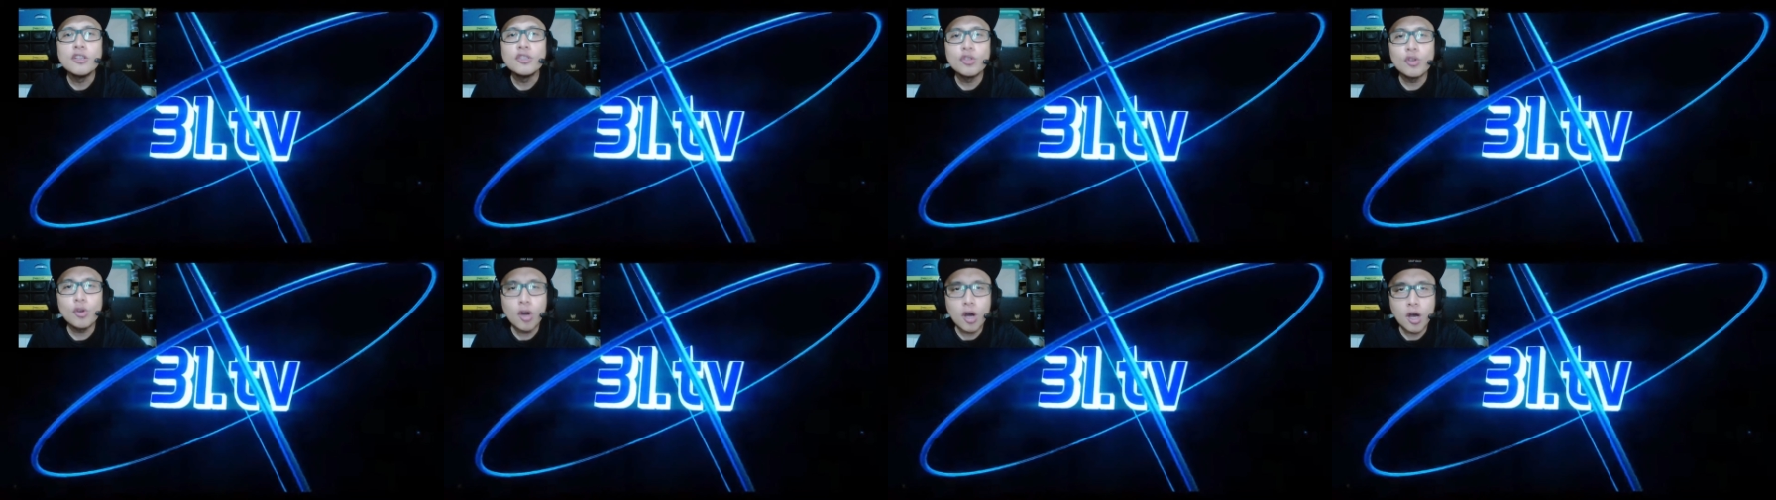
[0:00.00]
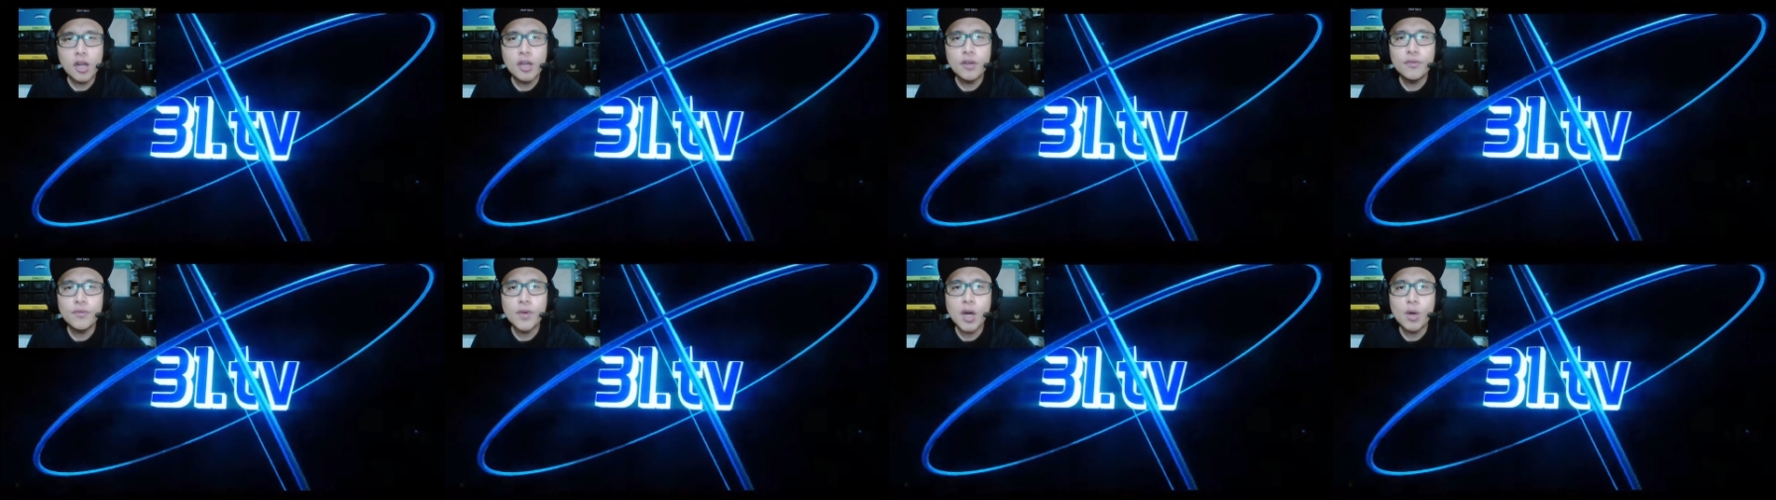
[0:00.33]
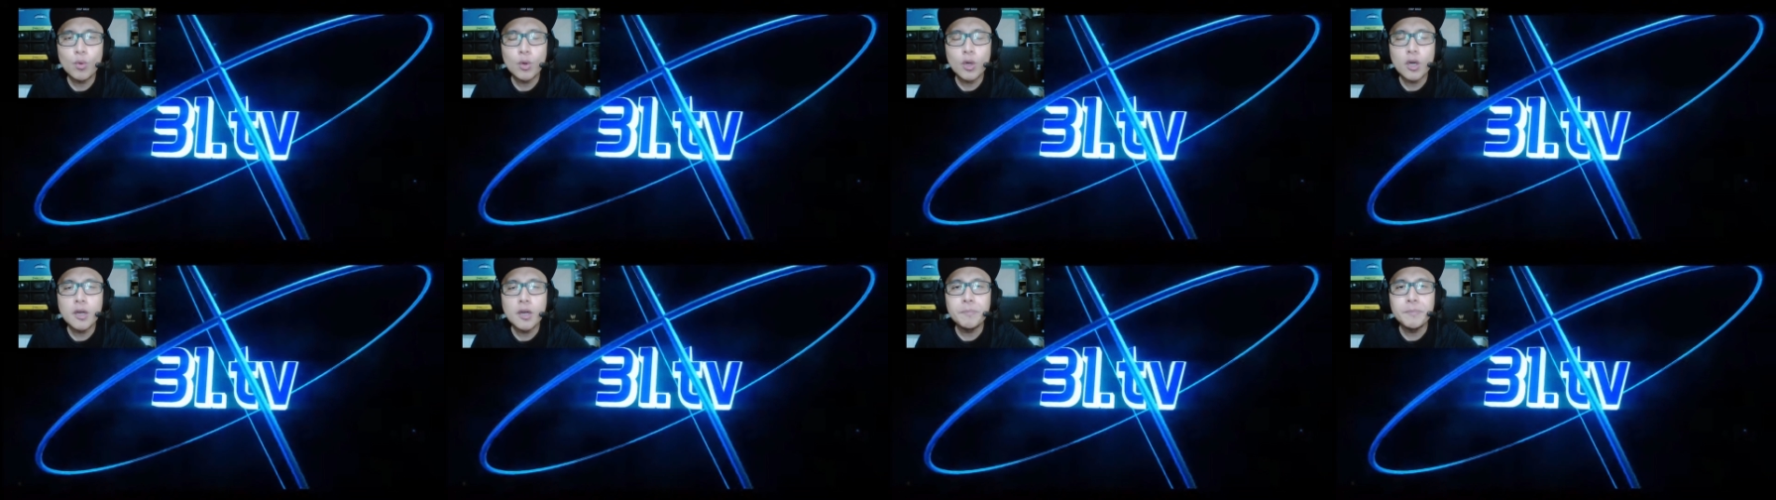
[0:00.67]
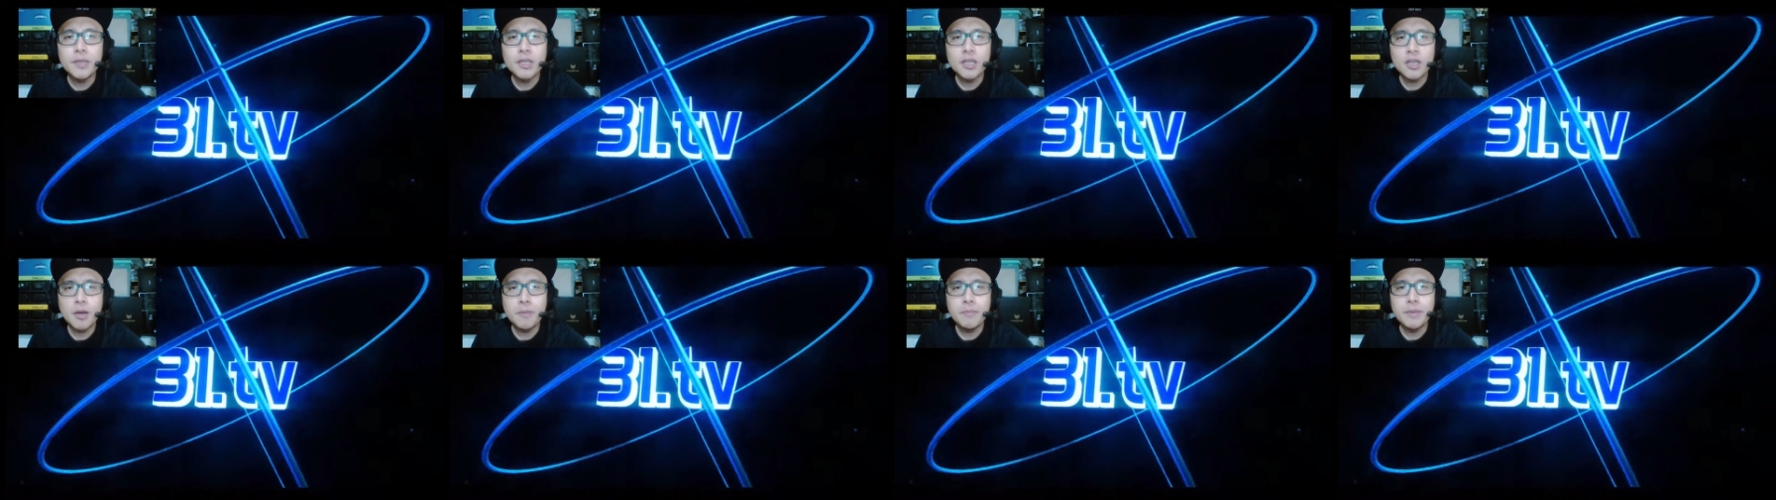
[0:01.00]
to all of our
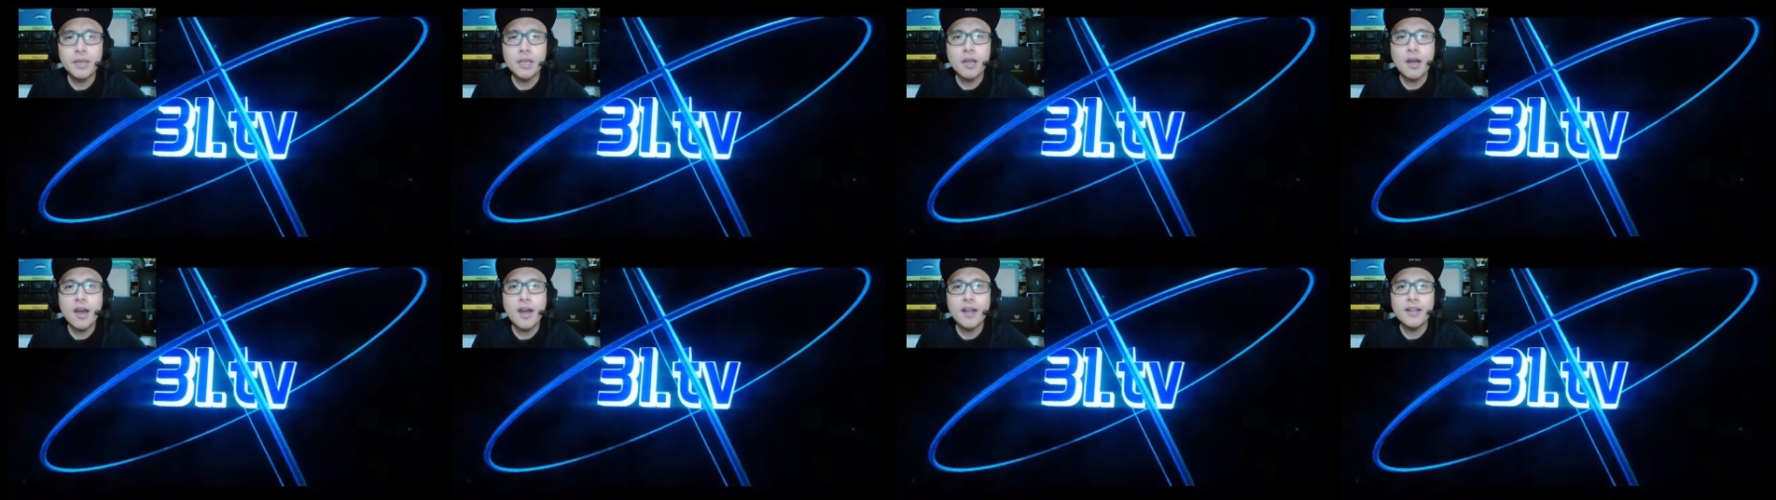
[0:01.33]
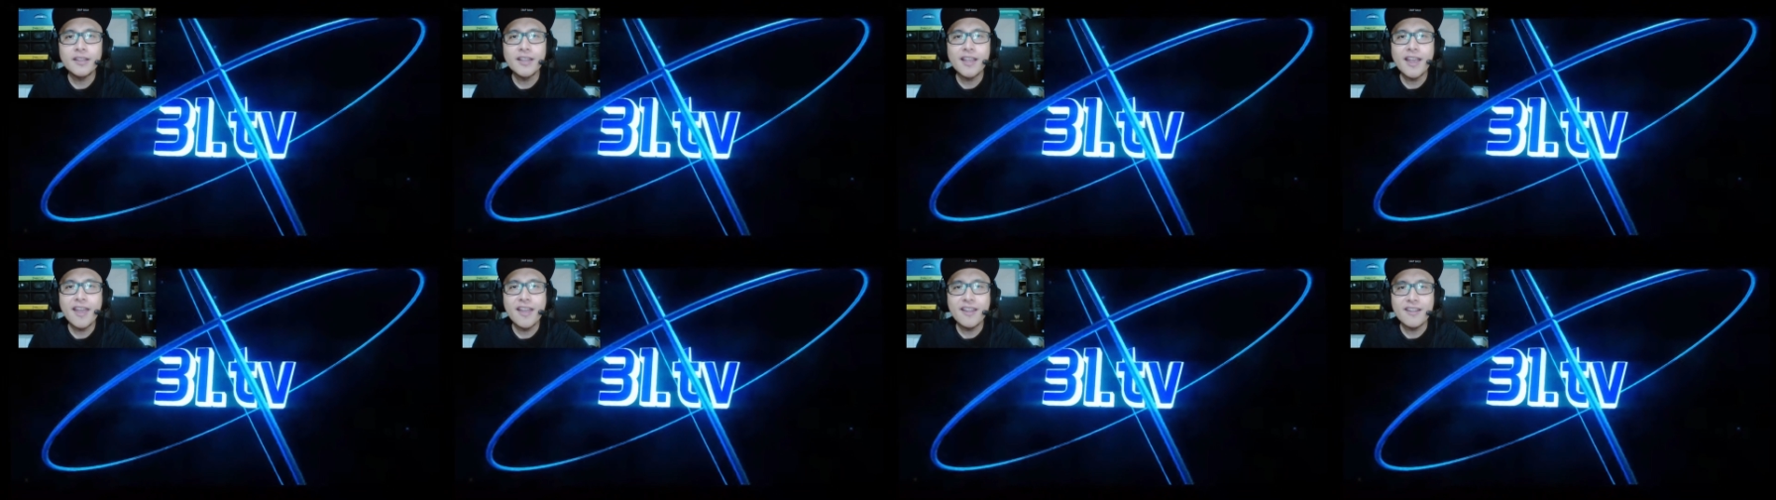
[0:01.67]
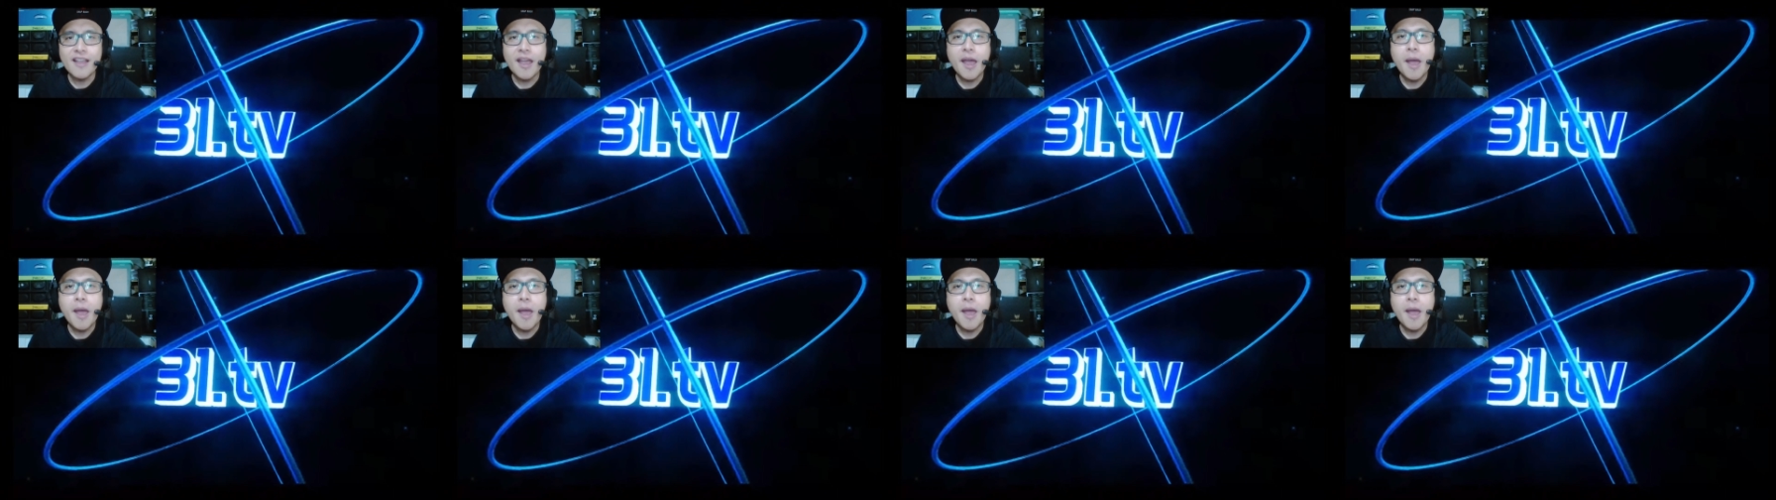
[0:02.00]
up and coming content.